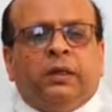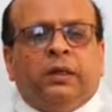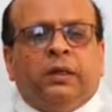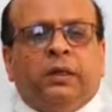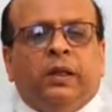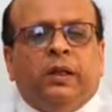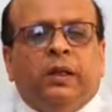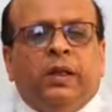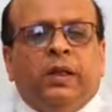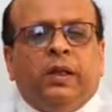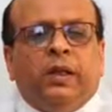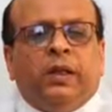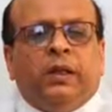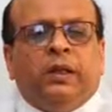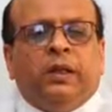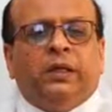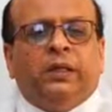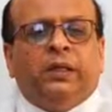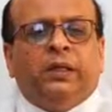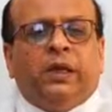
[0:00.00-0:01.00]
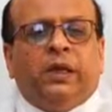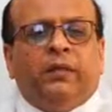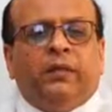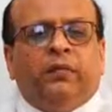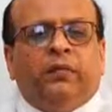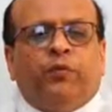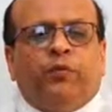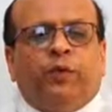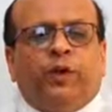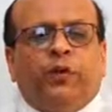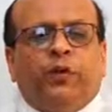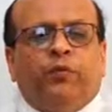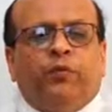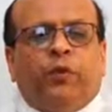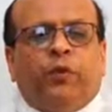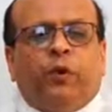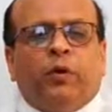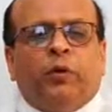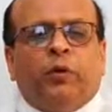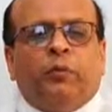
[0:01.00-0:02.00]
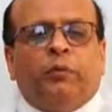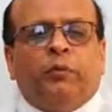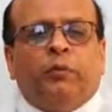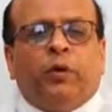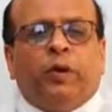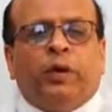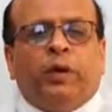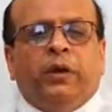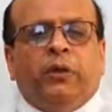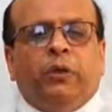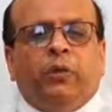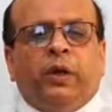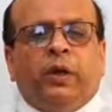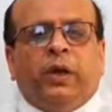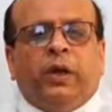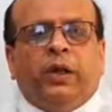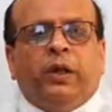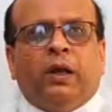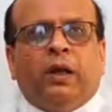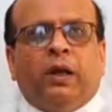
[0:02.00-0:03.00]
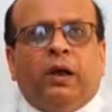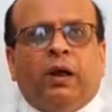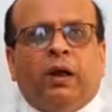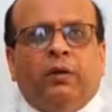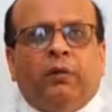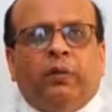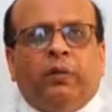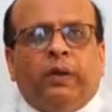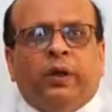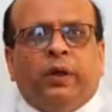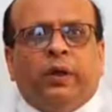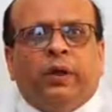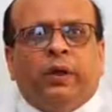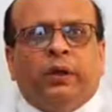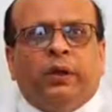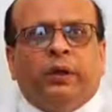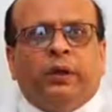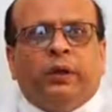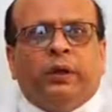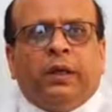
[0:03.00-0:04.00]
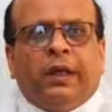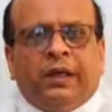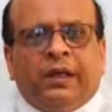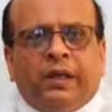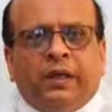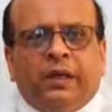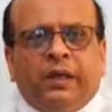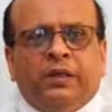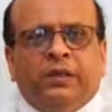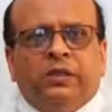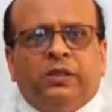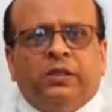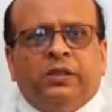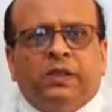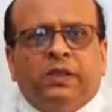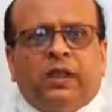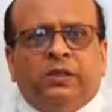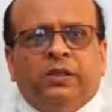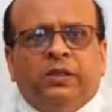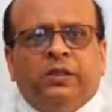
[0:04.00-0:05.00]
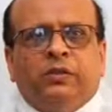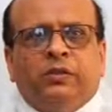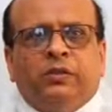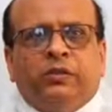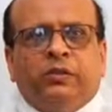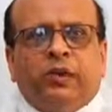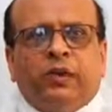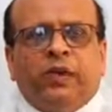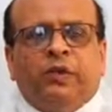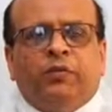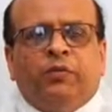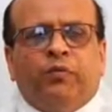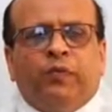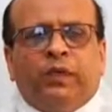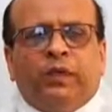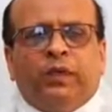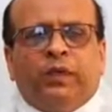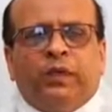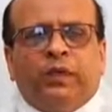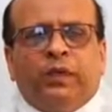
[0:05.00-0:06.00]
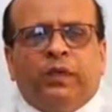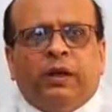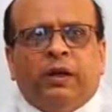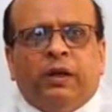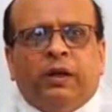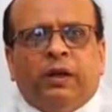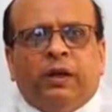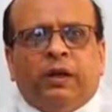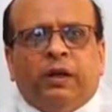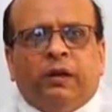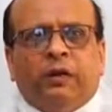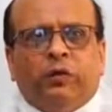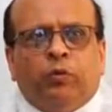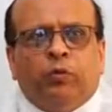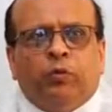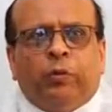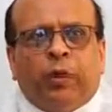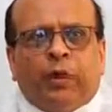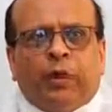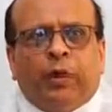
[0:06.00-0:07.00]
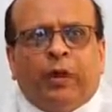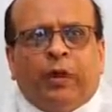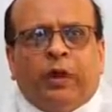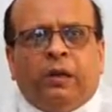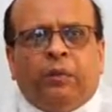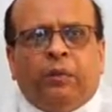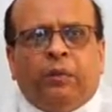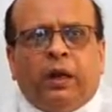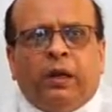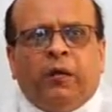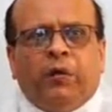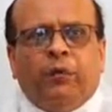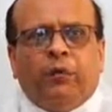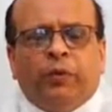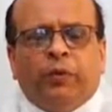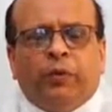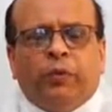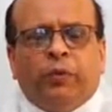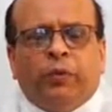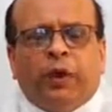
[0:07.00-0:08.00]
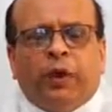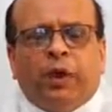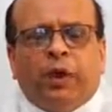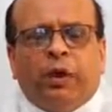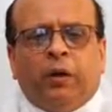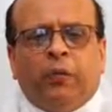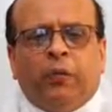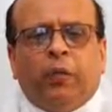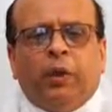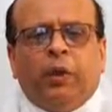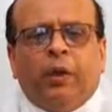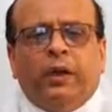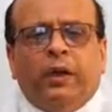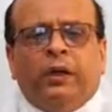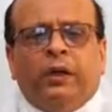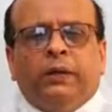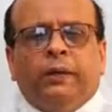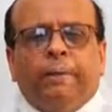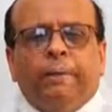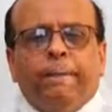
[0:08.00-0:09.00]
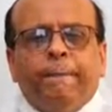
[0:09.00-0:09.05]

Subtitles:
The knee is left free from indwelling hardware, and hence chances of reinfection related to metal and biofilm are avoided.